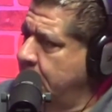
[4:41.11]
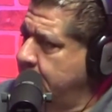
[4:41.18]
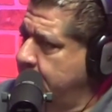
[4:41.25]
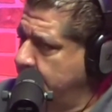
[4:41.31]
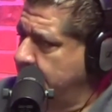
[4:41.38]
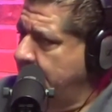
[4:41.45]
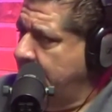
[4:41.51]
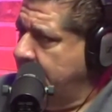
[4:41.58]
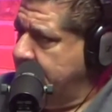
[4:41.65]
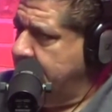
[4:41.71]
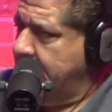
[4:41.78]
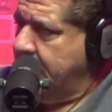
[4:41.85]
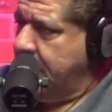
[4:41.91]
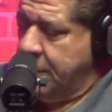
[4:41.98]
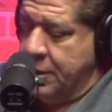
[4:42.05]

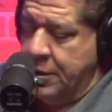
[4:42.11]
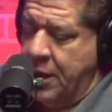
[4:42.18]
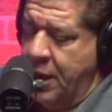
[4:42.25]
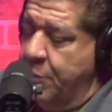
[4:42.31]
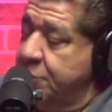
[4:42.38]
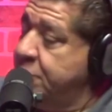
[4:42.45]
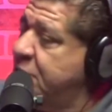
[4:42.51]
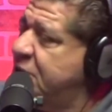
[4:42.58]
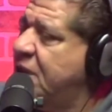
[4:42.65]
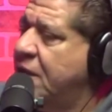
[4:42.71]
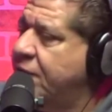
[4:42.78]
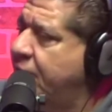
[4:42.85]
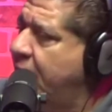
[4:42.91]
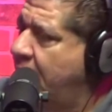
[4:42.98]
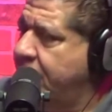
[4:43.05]
219. It was just
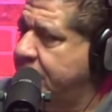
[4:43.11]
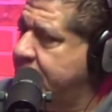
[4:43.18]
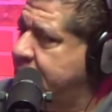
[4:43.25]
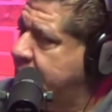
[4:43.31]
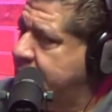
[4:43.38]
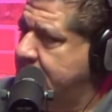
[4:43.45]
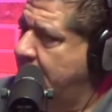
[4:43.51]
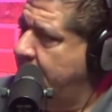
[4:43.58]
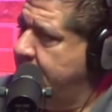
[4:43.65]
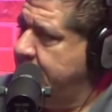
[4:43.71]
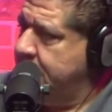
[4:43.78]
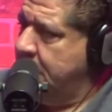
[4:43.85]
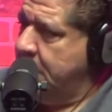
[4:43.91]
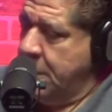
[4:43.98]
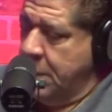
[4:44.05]
like five or six
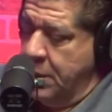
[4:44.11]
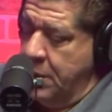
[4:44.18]
numbers. Mm.